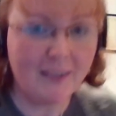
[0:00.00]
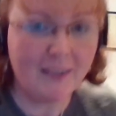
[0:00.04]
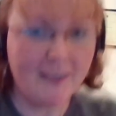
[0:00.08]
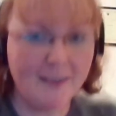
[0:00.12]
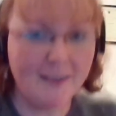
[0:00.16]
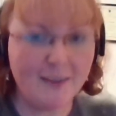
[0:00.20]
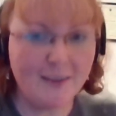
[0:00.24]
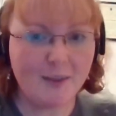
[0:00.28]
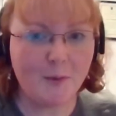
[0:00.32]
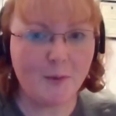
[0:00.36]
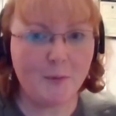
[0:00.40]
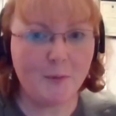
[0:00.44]

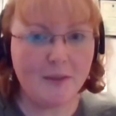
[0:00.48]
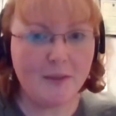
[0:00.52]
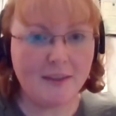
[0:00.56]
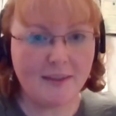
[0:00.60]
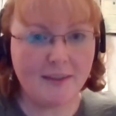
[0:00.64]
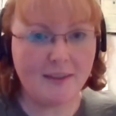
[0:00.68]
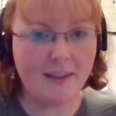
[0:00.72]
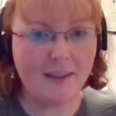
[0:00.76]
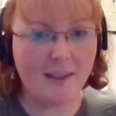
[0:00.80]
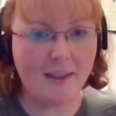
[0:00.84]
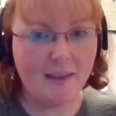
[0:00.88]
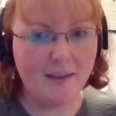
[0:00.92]
Yeah. So,
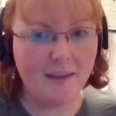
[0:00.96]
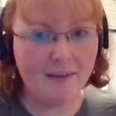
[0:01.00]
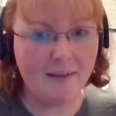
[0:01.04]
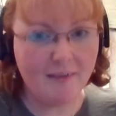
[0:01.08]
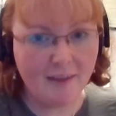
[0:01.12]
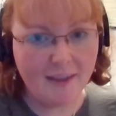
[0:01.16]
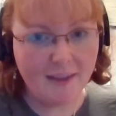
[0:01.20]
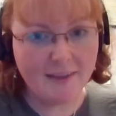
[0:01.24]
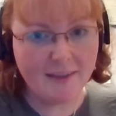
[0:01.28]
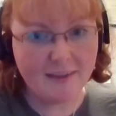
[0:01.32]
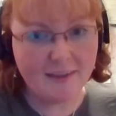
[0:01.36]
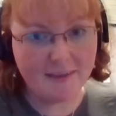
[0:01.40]
it's, uh,
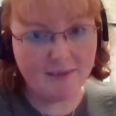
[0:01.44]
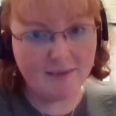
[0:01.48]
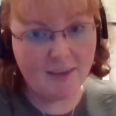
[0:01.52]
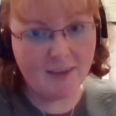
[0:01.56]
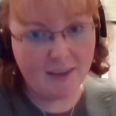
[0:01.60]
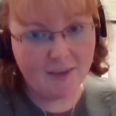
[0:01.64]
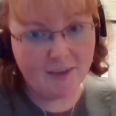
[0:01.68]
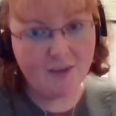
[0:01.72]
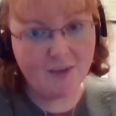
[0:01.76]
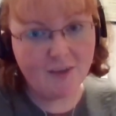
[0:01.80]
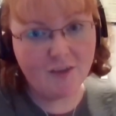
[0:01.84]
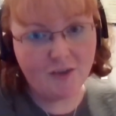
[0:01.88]
it's,
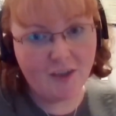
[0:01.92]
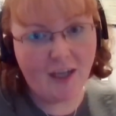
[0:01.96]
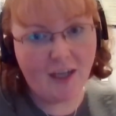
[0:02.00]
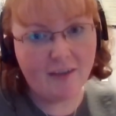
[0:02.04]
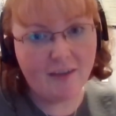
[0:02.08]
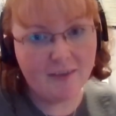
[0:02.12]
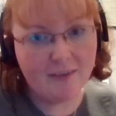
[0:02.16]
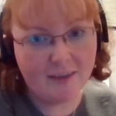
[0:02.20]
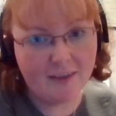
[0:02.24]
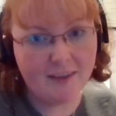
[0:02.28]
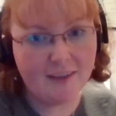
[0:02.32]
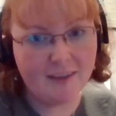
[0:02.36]
it's
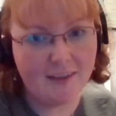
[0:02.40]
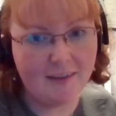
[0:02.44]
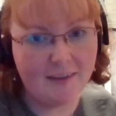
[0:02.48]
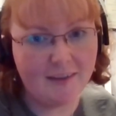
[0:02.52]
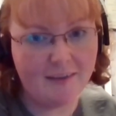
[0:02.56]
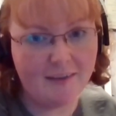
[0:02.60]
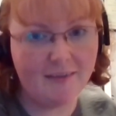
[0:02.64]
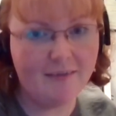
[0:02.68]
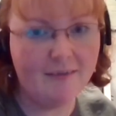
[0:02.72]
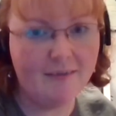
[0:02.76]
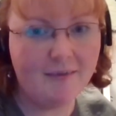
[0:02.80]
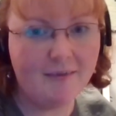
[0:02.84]
charity
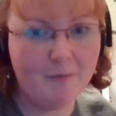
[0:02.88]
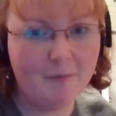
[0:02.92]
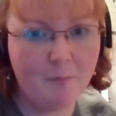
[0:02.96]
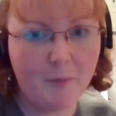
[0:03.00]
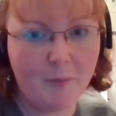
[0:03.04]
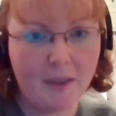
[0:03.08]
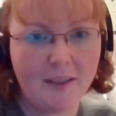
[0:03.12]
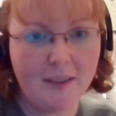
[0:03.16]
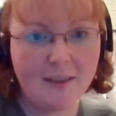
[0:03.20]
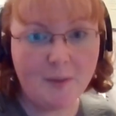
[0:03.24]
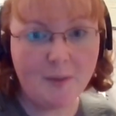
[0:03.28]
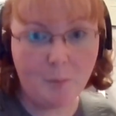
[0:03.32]

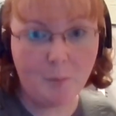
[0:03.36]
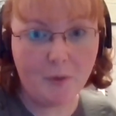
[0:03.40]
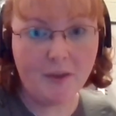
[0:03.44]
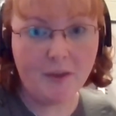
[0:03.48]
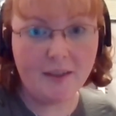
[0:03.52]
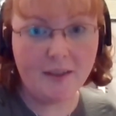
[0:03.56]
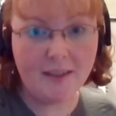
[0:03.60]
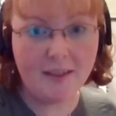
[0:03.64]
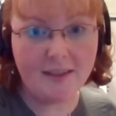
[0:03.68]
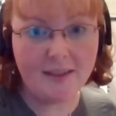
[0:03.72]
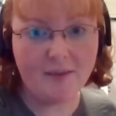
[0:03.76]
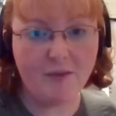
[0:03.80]
based, but
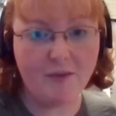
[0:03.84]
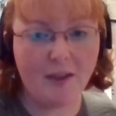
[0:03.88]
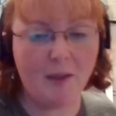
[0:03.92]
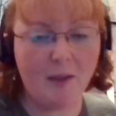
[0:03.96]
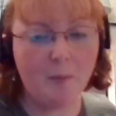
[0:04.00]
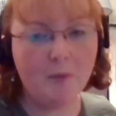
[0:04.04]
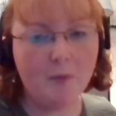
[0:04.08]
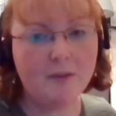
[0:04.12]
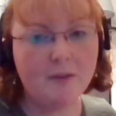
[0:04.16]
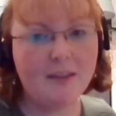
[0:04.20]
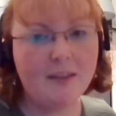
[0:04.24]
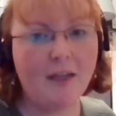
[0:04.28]
it is mm-hmm.
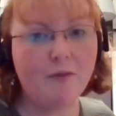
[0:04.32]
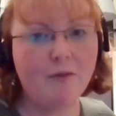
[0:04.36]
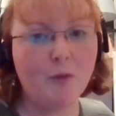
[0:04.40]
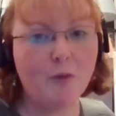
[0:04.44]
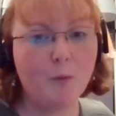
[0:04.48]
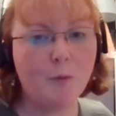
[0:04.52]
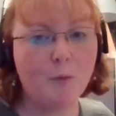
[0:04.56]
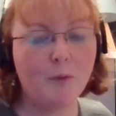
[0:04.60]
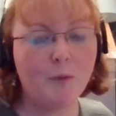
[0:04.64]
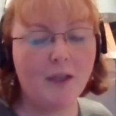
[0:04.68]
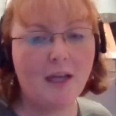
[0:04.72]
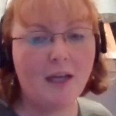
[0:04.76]
available to
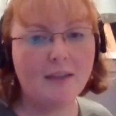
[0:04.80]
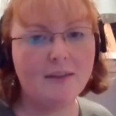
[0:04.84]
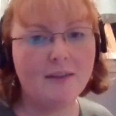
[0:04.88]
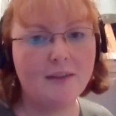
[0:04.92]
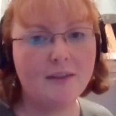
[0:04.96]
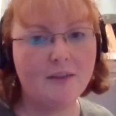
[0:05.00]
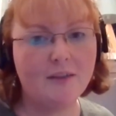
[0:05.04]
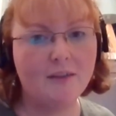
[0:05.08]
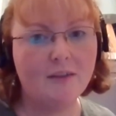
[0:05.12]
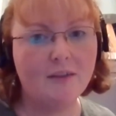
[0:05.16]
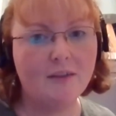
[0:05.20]
everyone with cancer.